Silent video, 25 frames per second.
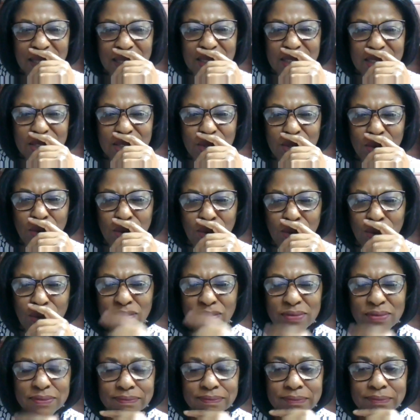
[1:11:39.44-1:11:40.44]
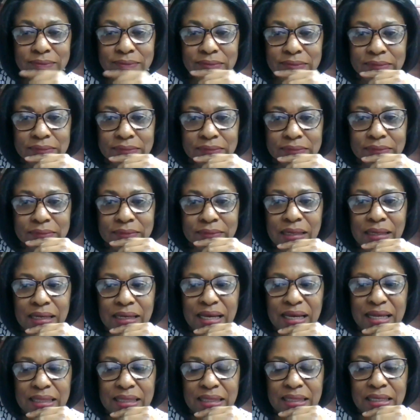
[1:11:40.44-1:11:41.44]
And so
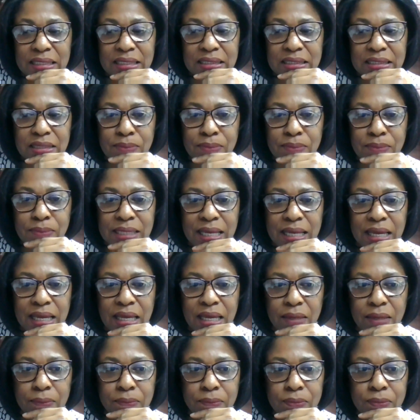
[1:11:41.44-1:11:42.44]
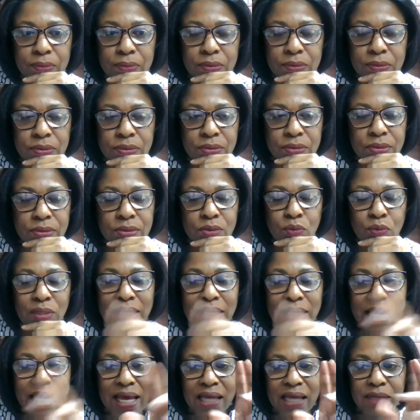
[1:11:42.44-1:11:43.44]
I think sometimes
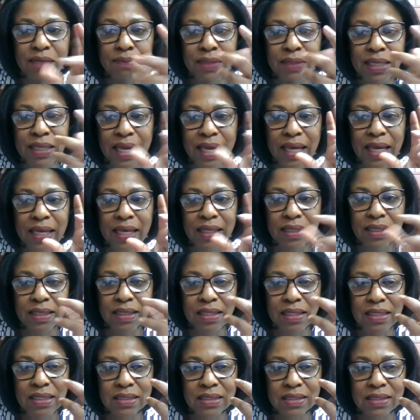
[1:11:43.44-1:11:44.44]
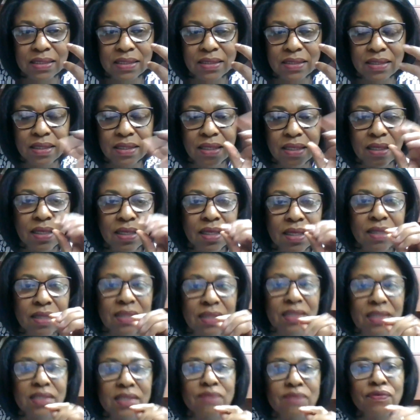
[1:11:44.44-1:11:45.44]
we hide behind these
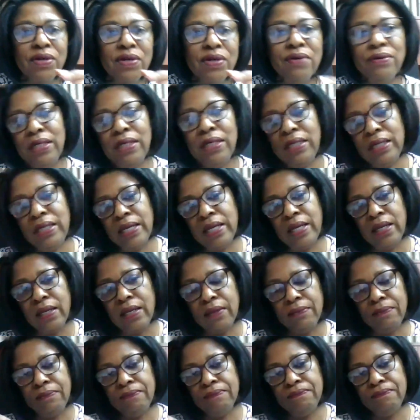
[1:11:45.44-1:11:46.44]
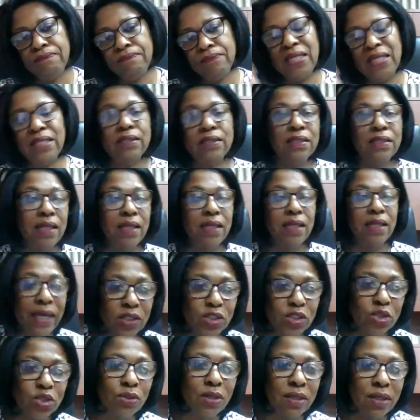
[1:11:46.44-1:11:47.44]
very
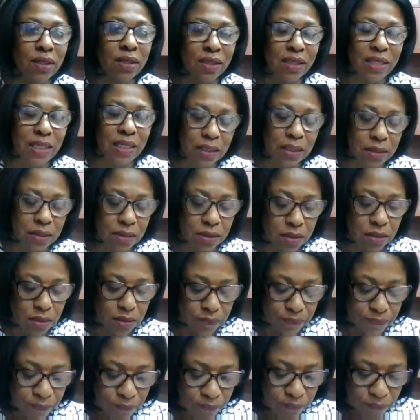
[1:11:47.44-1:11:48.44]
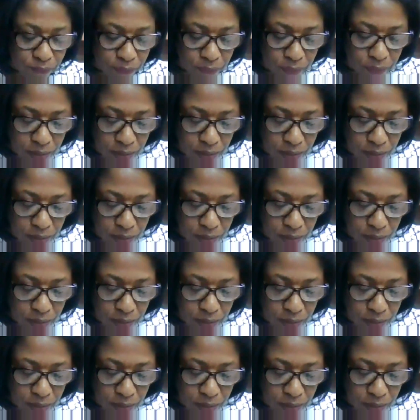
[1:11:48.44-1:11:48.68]
intellectual things